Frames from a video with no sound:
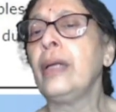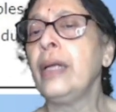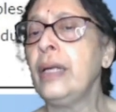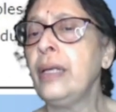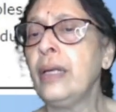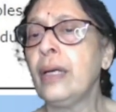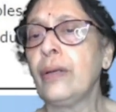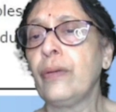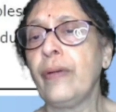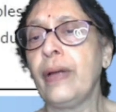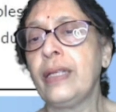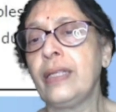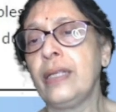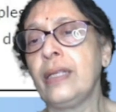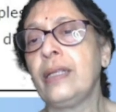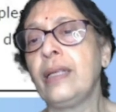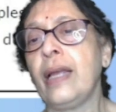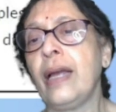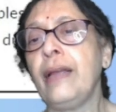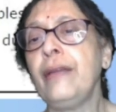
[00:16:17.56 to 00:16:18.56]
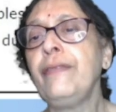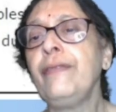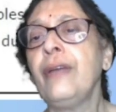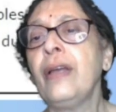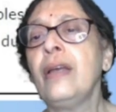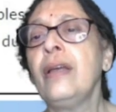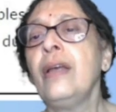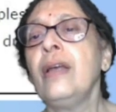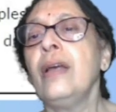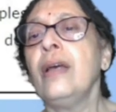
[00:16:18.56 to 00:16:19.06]
in aquatic life,
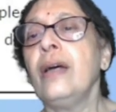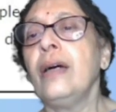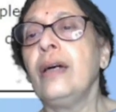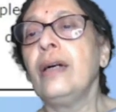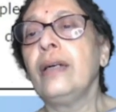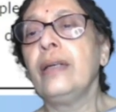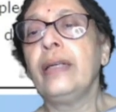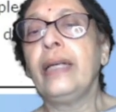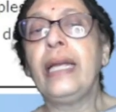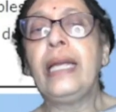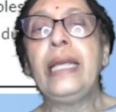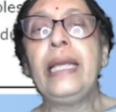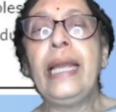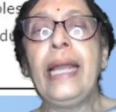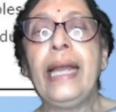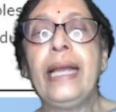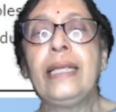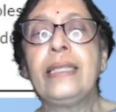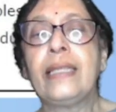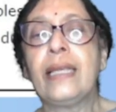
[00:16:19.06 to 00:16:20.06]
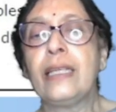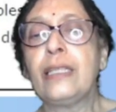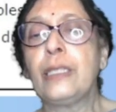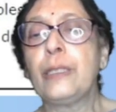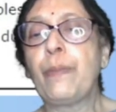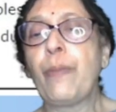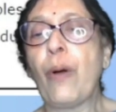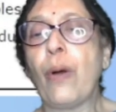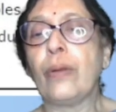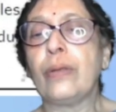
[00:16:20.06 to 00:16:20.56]
in lakes and
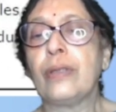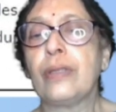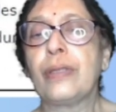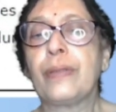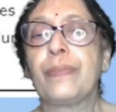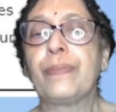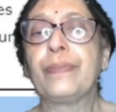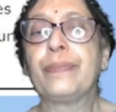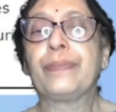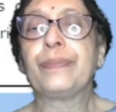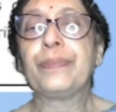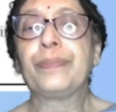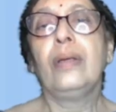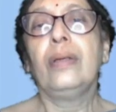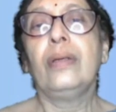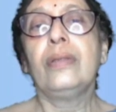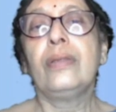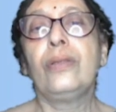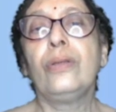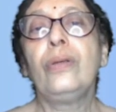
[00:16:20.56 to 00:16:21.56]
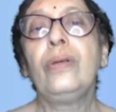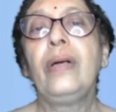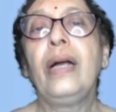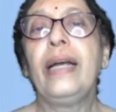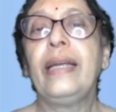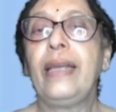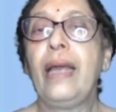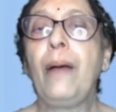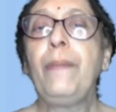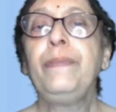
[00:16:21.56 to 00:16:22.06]
ponds. So
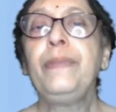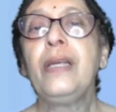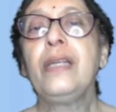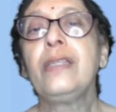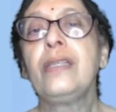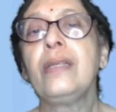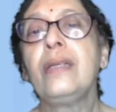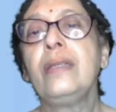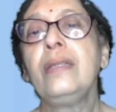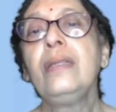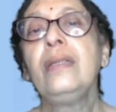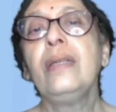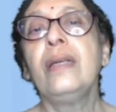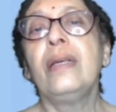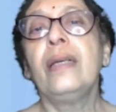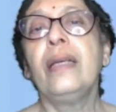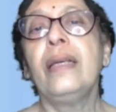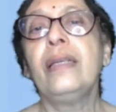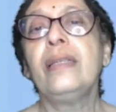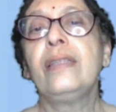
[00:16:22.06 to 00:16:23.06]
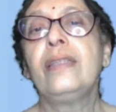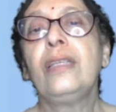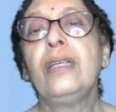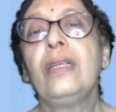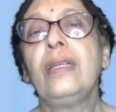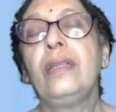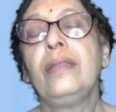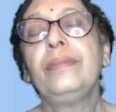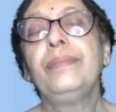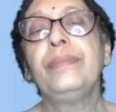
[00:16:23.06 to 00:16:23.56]
adaptation is
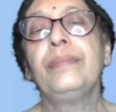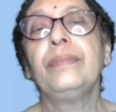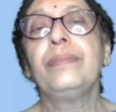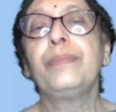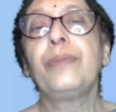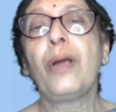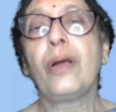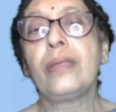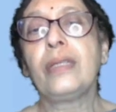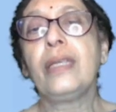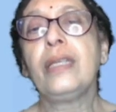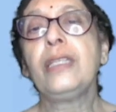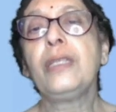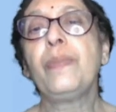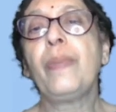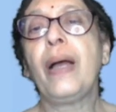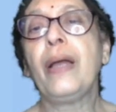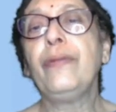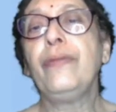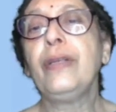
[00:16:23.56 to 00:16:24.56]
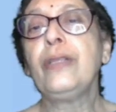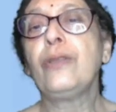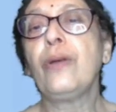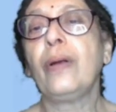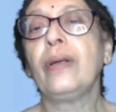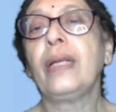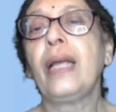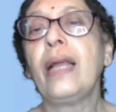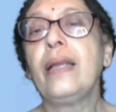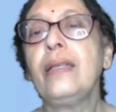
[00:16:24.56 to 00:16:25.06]
the process by which
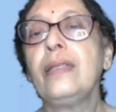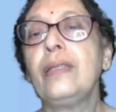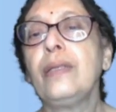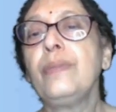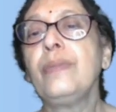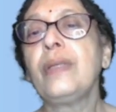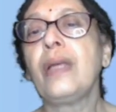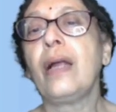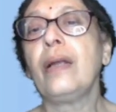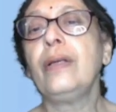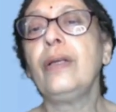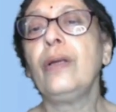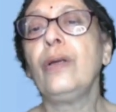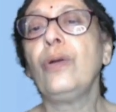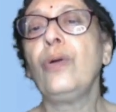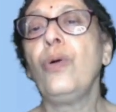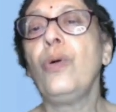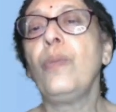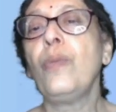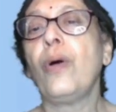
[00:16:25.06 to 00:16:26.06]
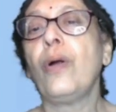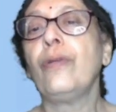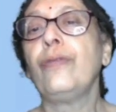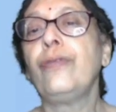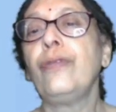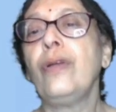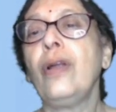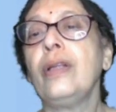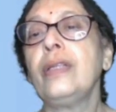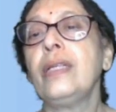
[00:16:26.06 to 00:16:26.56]
organisms undergo
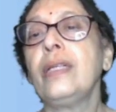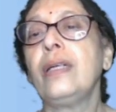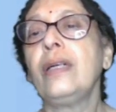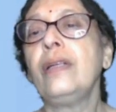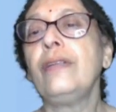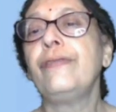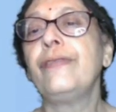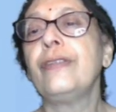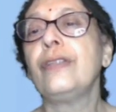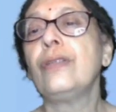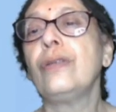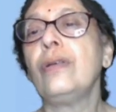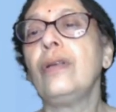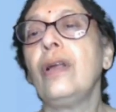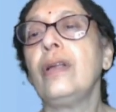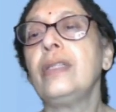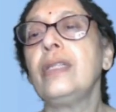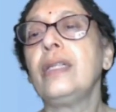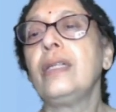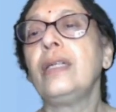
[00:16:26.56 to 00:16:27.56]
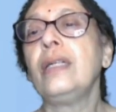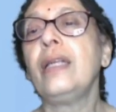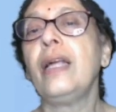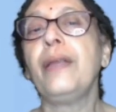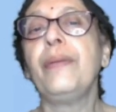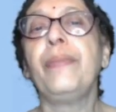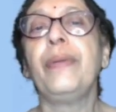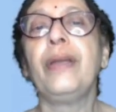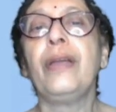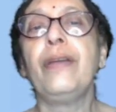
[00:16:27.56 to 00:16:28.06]
morphological, physiological,
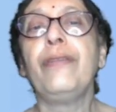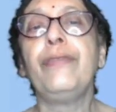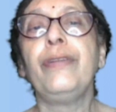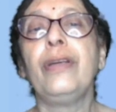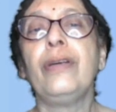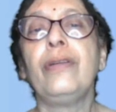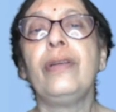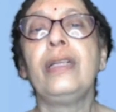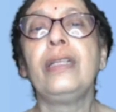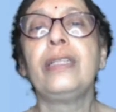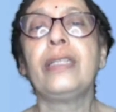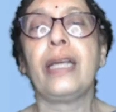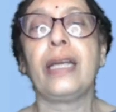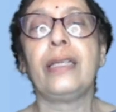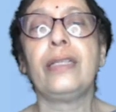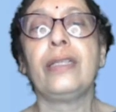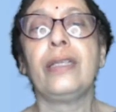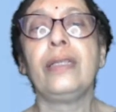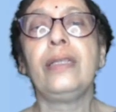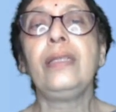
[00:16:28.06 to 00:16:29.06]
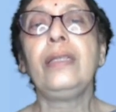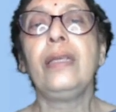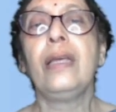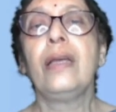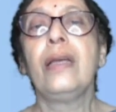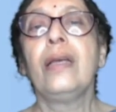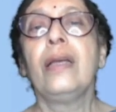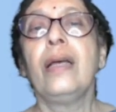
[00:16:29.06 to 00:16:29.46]
and behavioral changes